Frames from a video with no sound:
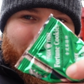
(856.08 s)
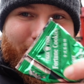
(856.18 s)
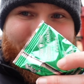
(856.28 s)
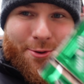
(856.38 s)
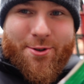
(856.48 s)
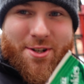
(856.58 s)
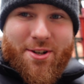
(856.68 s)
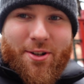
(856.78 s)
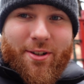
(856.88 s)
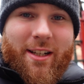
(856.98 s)
fortune
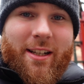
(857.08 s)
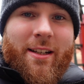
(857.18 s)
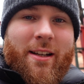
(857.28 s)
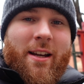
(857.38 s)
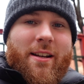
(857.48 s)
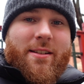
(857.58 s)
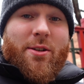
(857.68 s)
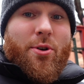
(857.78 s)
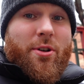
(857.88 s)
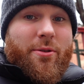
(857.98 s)
cookie,
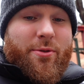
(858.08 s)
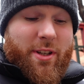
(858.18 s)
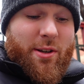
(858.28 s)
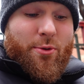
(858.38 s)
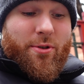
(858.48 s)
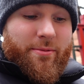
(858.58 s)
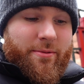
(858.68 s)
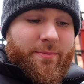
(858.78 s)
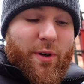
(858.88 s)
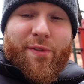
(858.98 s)
so see what
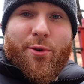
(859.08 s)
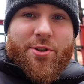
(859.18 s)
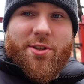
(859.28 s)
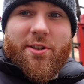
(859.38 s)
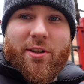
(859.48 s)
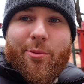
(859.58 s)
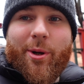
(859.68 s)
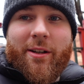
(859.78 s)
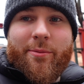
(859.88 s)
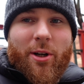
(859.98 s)
my fortune's gonna
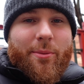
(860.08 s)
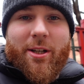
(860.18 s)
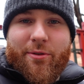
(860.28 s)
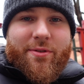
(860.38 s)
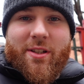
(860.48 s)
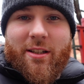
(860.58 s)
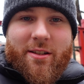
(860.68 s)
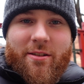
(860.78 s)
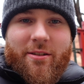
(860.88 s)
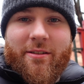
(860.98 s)
be. But I mean, obviously
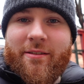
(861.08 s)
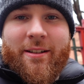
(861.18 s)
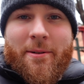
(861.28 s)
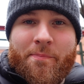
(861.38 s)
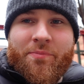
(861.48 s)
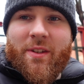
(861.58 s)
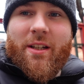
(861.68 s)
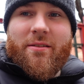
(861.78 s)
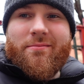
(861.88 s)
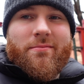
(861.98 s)
that's
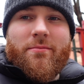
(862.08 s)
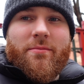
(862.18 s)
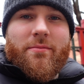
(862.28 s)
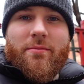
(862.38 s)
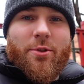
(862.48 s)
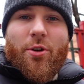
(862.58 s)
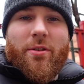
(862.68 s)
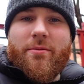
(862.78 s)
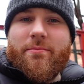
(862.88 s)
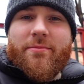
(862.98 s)

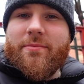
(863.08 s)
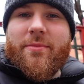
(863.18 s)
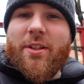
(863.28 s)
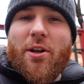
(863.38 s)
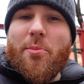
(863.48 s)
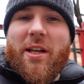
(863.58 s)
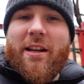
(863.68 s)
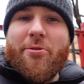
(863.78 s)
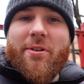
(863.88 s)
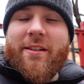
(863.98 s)
gonna be
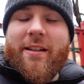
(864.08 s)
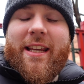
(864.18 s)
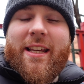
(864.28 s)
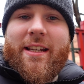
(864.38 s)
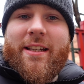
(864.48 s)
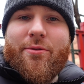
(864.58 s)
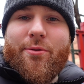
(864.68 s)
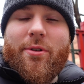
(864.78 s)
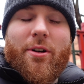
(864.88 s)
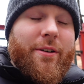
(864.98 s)
I
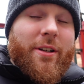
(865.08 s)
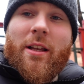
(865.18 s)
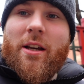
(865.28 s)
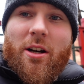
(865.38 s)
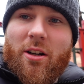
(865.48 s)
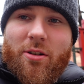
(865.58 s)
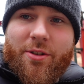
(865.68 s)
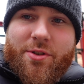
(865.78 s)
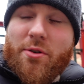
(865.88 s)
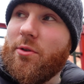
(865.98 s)

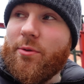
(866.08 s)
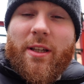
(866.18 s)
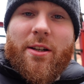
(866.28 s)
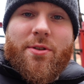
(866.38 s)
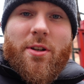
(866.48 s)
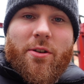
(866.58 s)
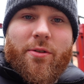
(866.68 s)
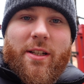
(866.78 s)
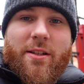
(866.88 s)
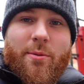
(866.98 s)
can't talk. What the hell's going
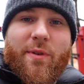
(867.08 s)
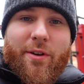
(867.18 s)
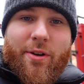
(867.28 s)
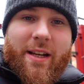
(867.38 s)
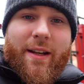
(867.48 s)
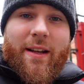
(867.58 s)
on? It's gonna be very